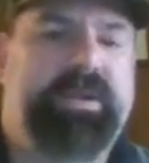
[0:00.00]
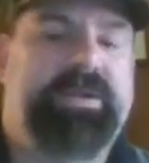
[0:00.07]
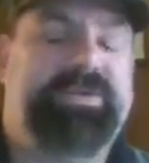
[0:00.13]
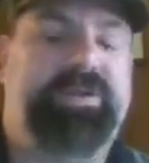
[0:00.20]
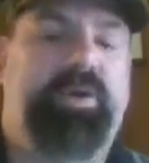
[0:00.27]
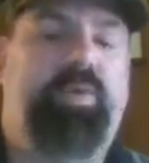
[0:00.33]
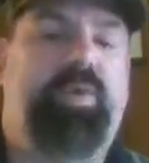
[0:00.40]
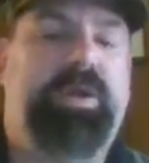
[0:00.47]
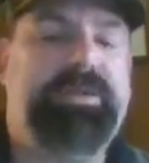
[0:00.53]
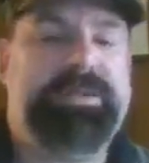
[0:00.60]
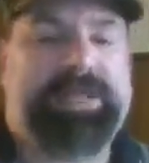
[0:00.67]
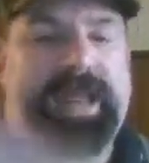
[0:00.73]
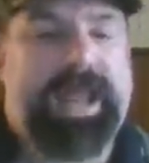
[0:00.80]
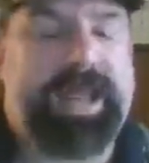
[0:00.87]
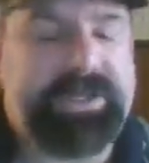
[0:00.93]
So what
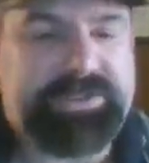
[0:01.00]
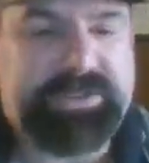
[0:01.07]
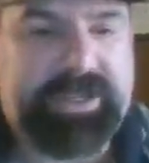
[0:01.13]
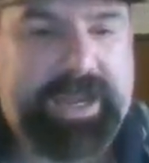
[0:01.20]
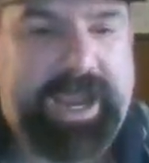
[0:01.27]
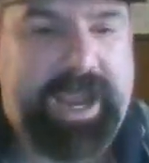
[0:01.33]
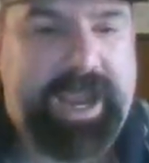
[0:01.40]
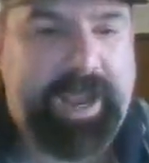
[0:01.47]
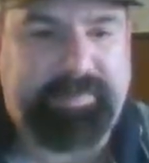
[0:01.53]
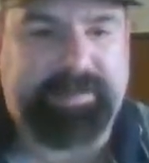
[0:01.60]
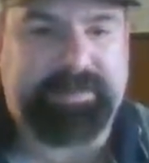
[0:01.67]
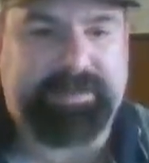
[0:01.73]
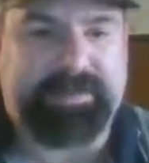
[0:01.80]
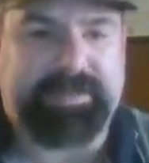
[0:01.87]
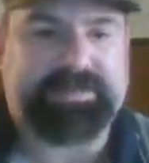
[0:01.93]
actually
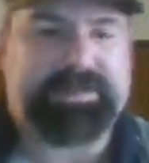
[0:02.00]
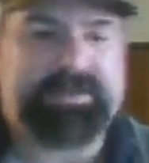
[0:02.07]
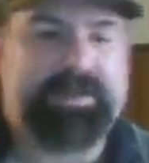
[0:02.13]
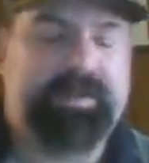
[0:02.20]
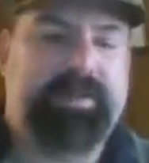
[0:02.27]
happened is,